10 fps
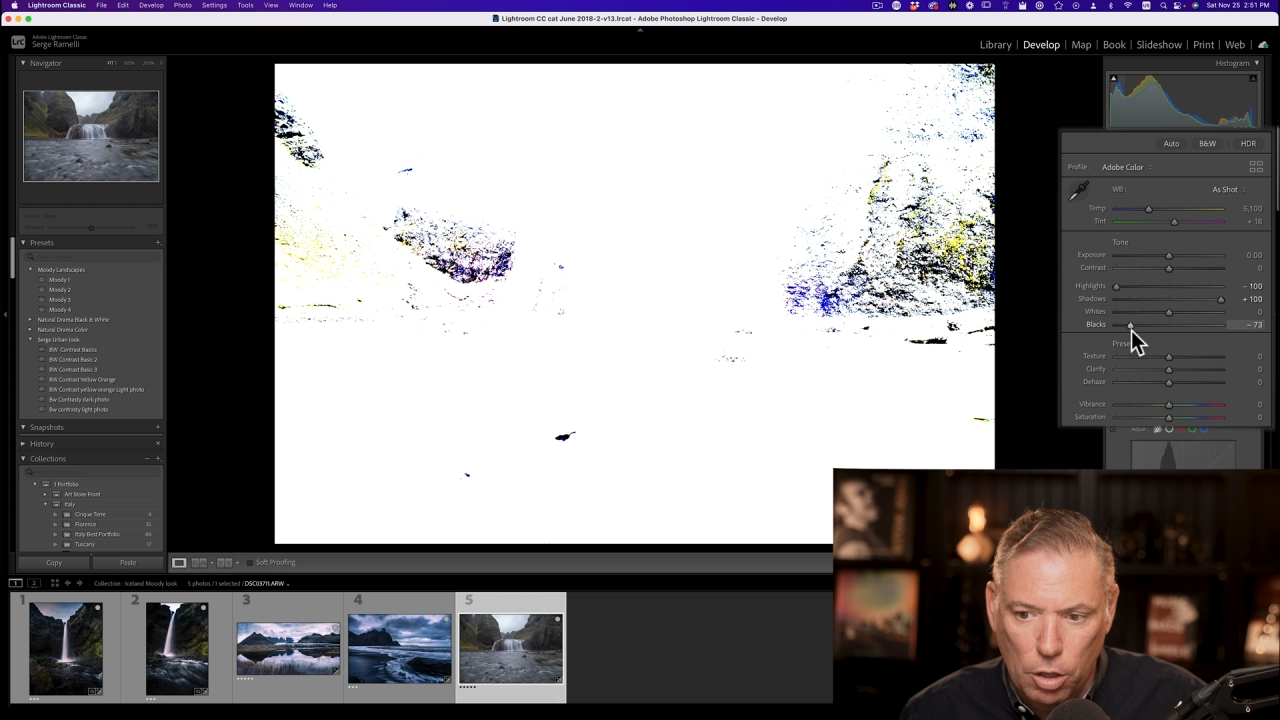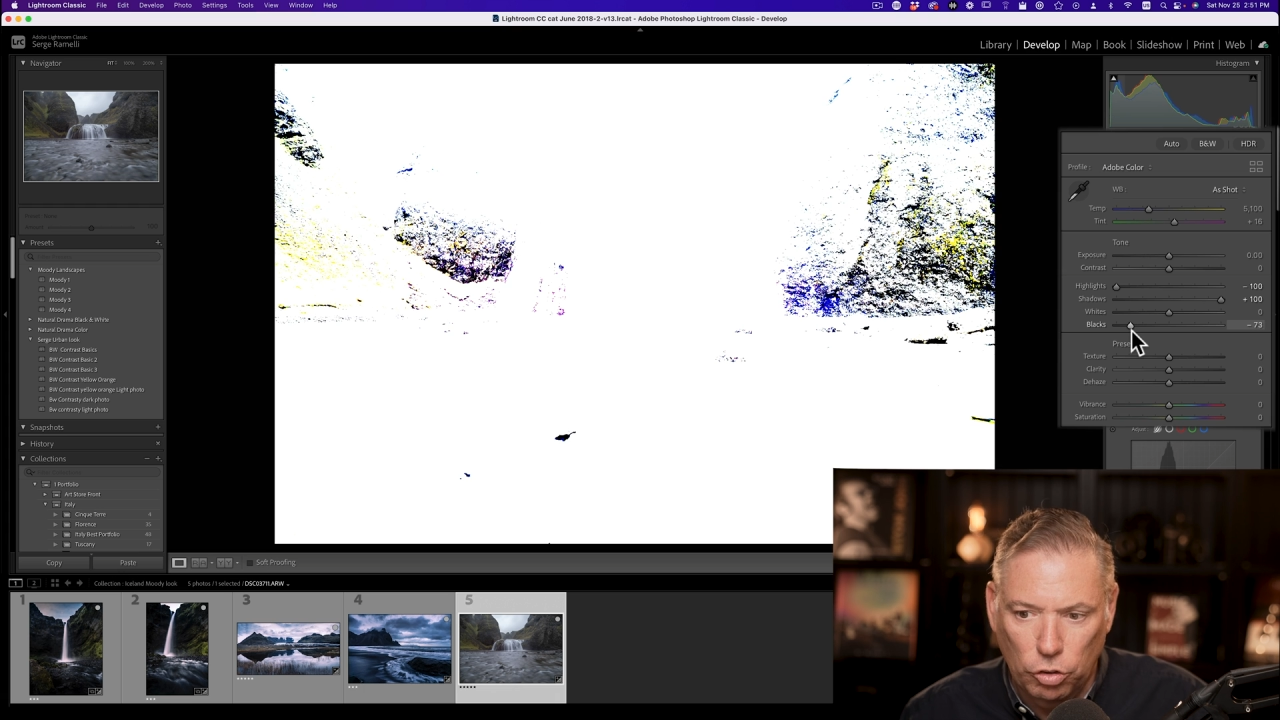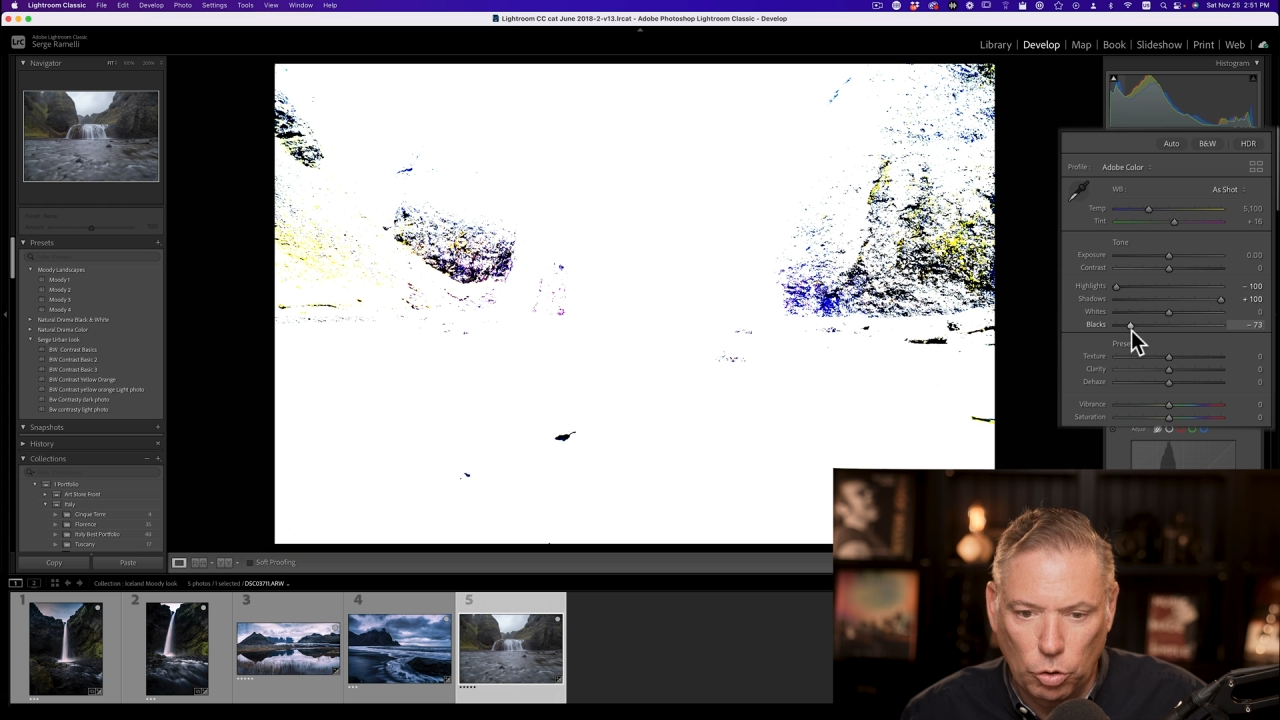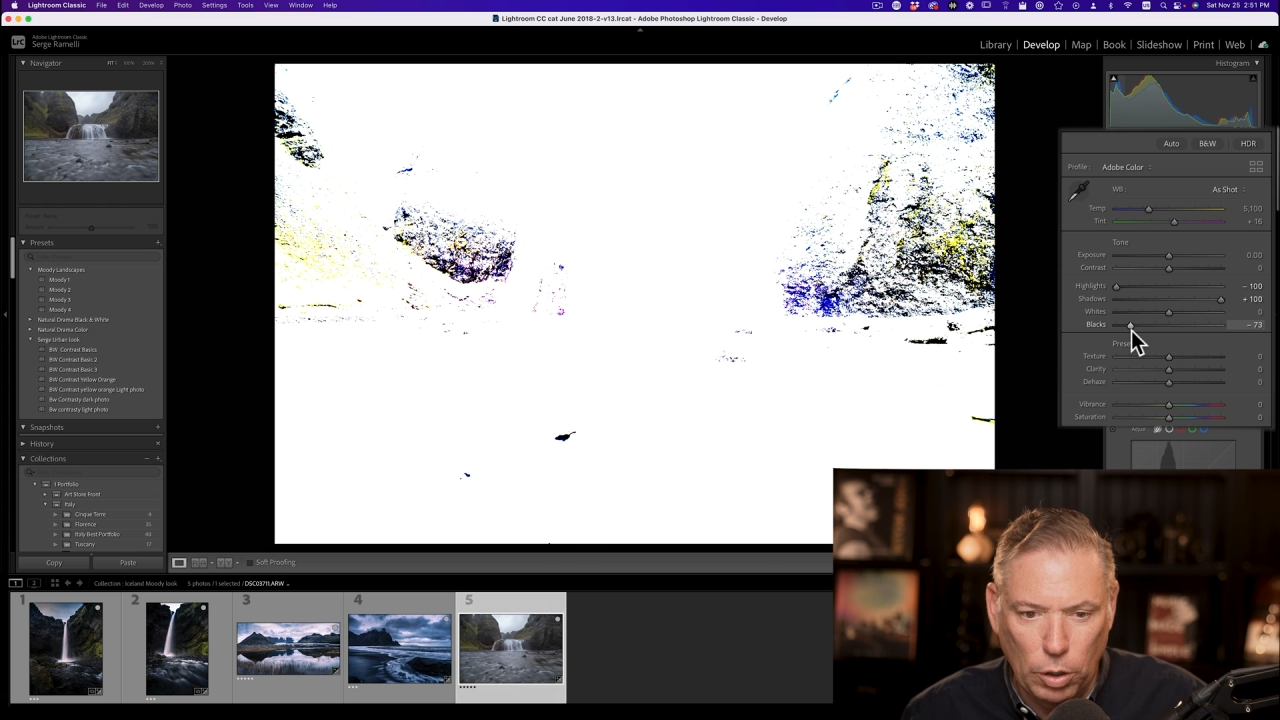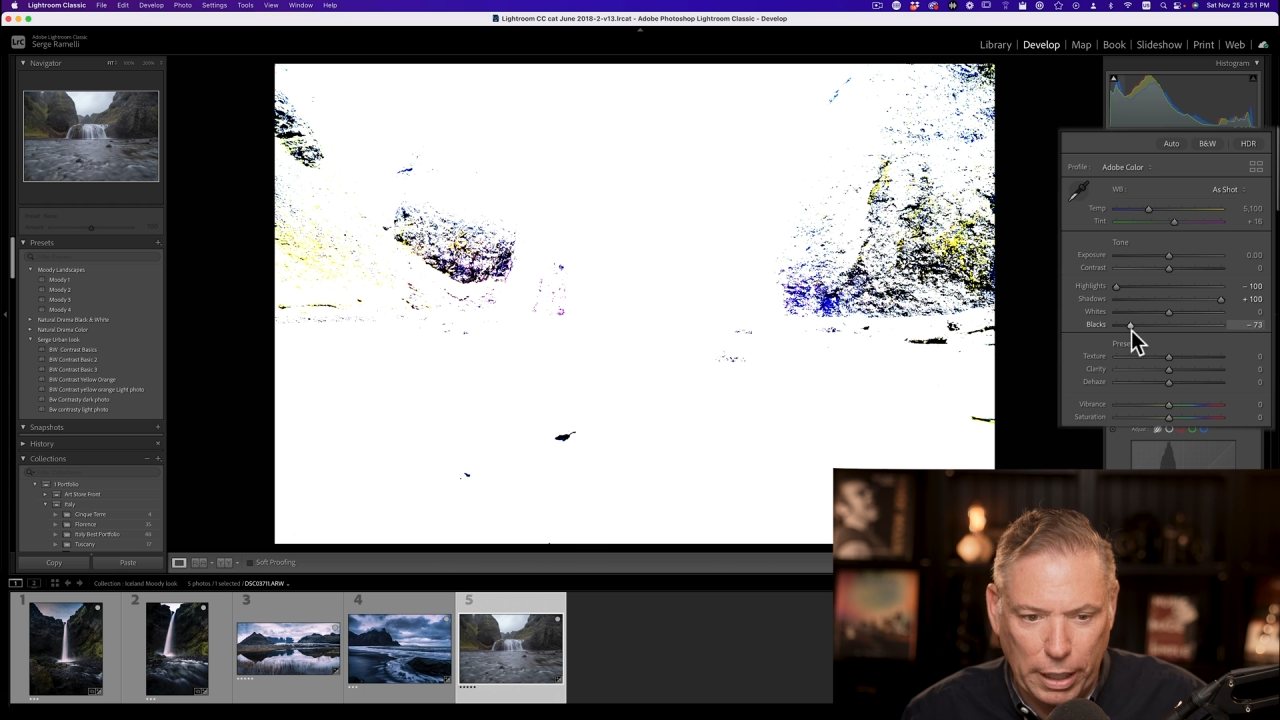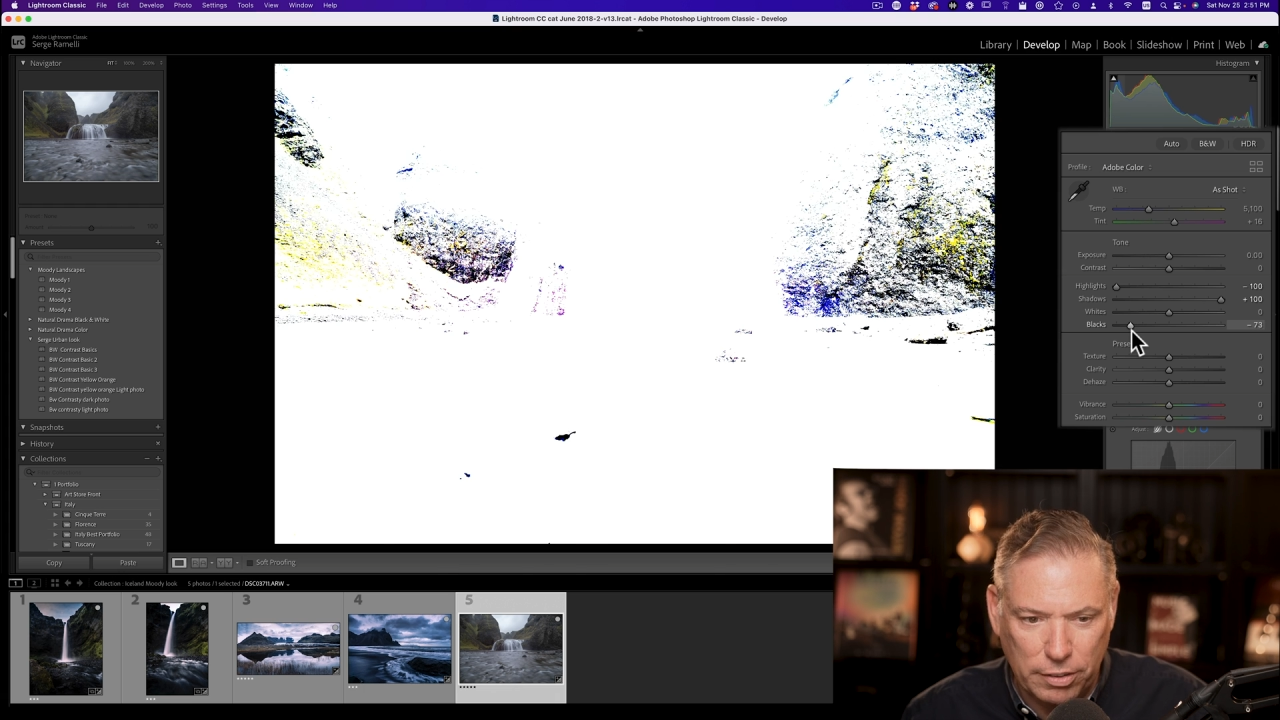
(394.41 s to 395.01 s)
So like